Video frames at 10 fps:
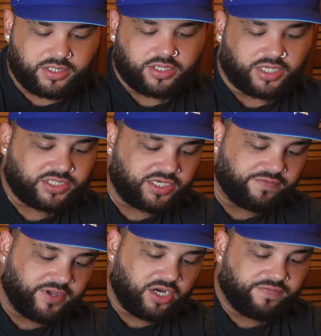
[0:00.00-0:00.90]
Y'all seen a
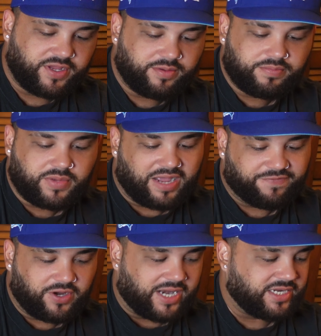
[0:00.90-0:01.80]
video of him. I
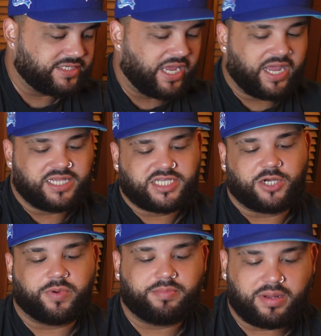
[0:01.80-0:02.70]
feel like this hat is going
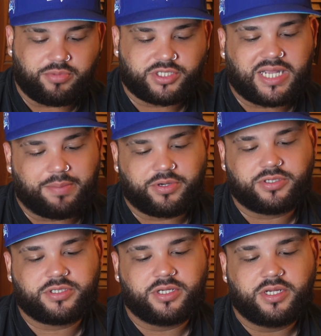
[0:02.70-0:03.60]
to remember
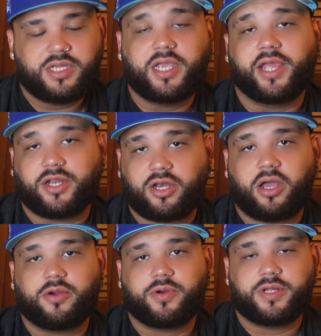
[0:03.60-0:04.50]
Topperz in the
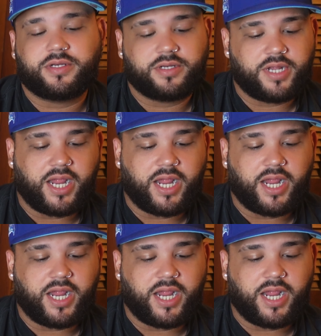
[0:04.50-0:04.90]
long run.